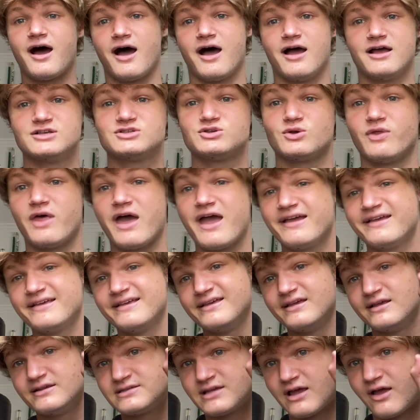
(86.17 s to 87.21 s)
So that
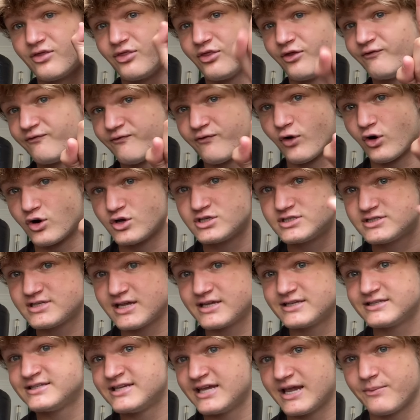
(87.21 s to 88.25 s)
is the first
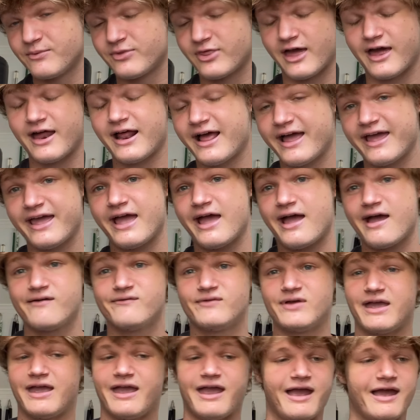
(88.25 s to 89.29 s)
tip that I
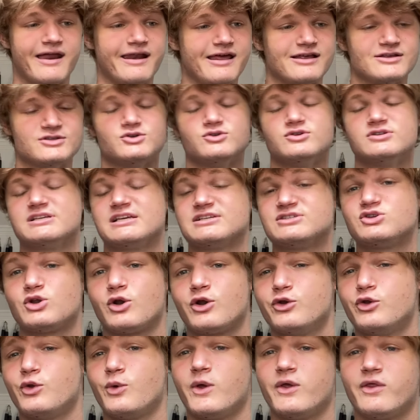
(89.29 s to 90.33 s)
have, and as soon as I
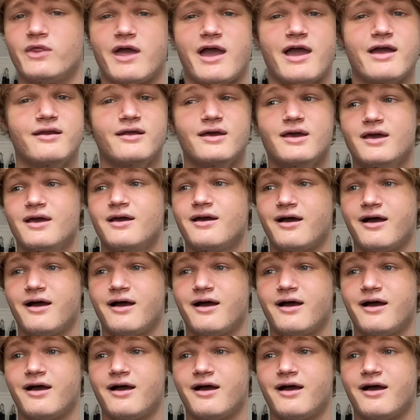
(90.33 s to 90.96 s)
started doing that,